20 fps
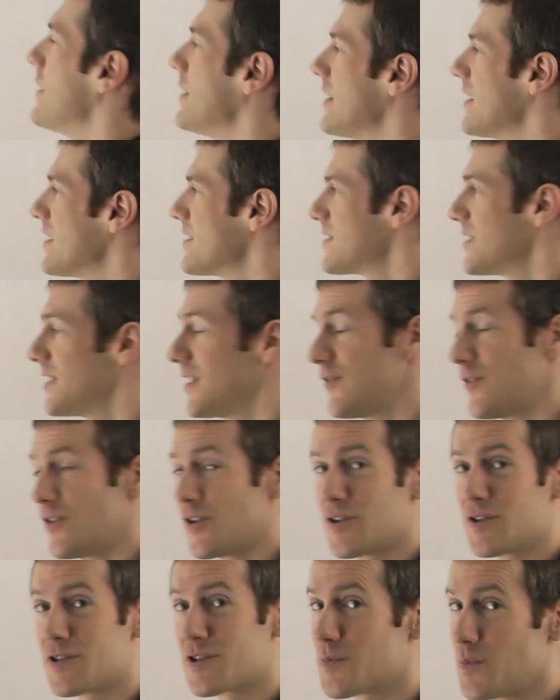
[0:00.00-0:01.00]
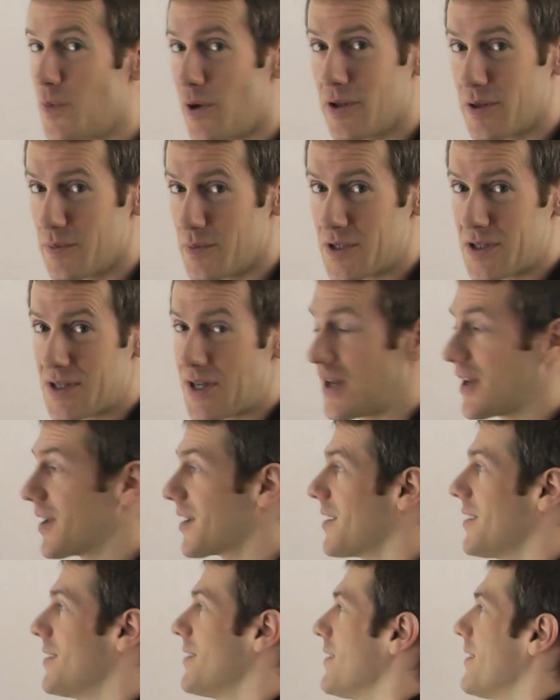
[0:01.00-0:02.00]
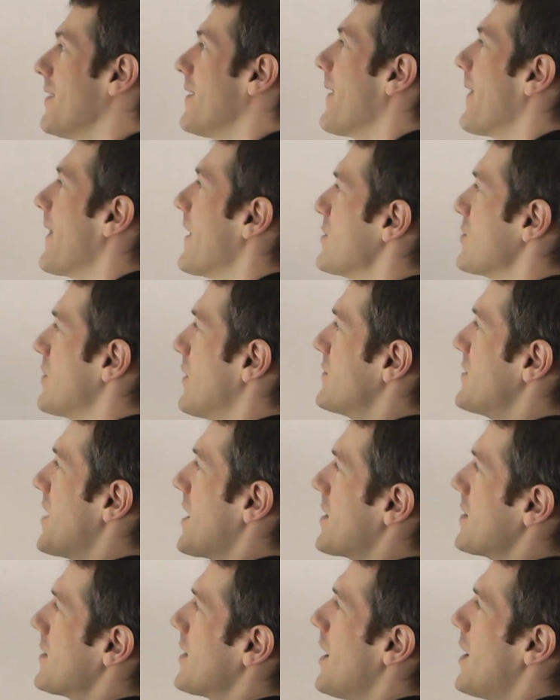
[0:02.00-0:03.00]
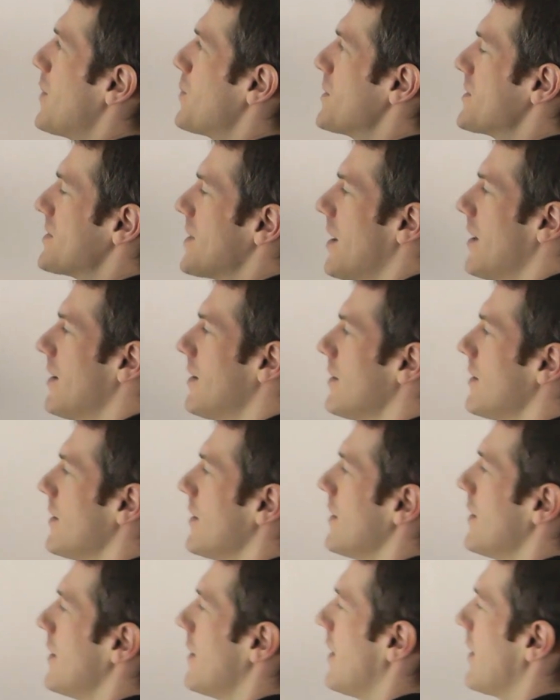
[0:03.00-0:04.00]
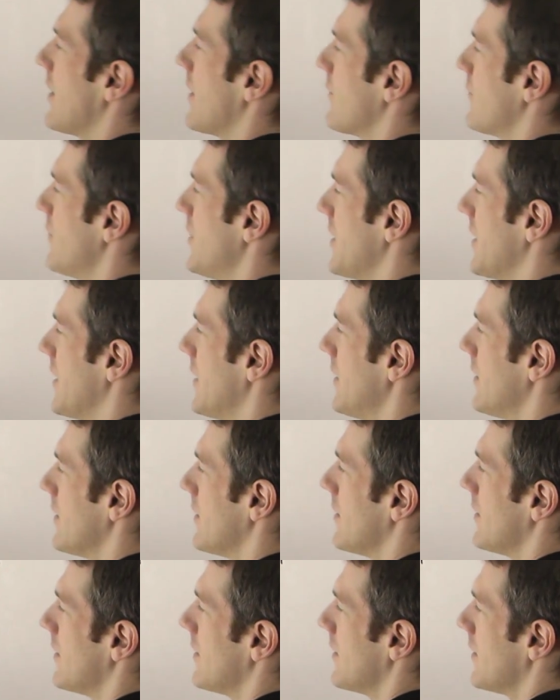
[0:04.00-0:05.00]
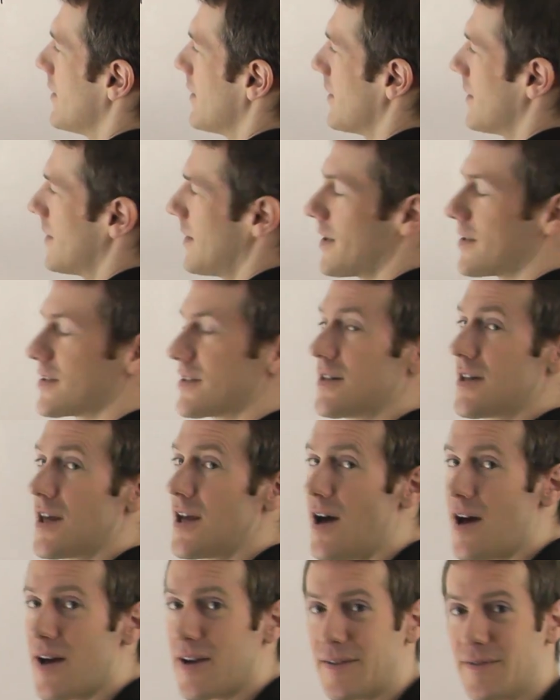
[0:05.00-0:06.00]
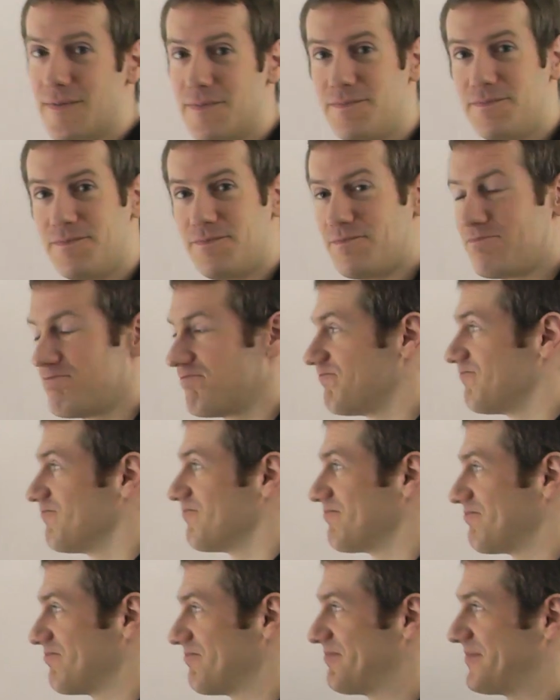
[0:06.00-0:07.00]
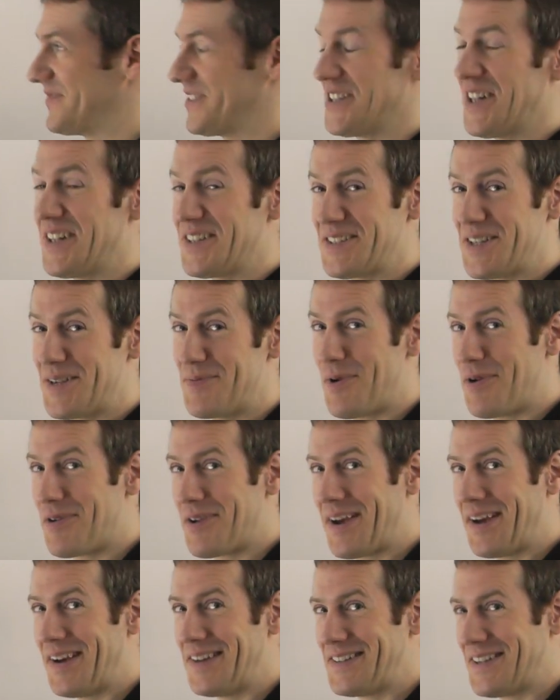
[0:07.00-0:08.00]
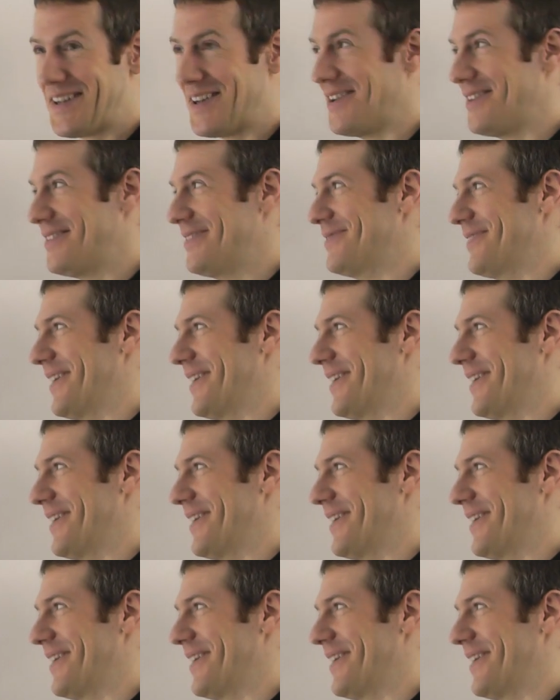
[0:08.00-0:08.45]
and see if you can spot the mistake. So I've taken the r plus r, and I've written it next to the I. Does that seem okay to you?